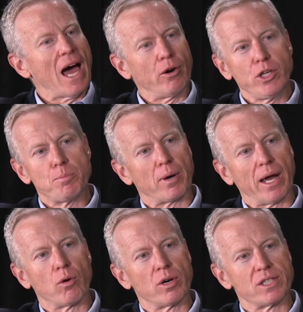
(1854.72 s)
How do you
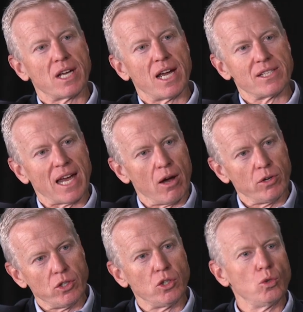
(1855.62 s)
prioritize how
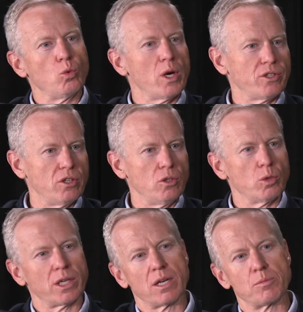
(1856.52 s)
to do what to do
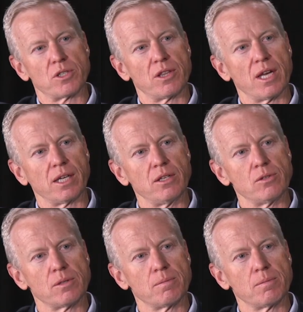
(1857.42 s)
when it comes to thank yous?